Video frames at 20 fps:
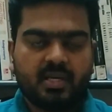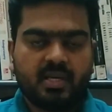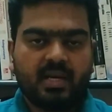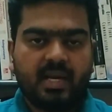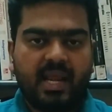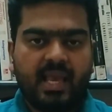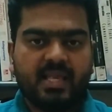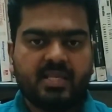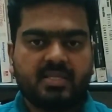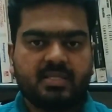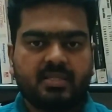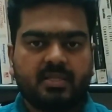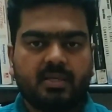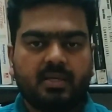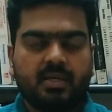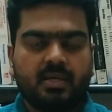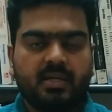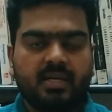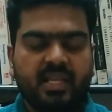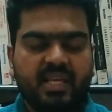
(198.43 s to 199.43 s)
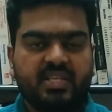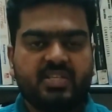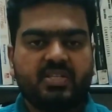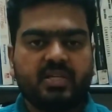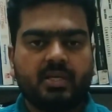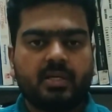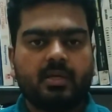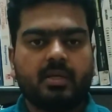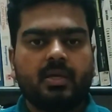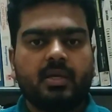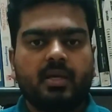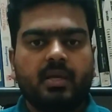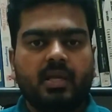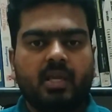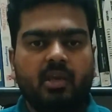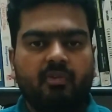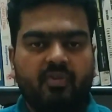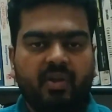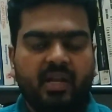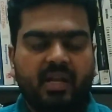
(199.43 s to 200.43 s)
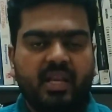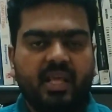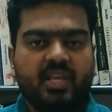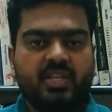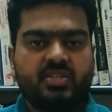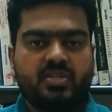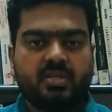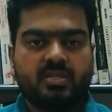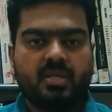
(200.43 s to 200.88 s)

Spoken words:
class teacher, if I teach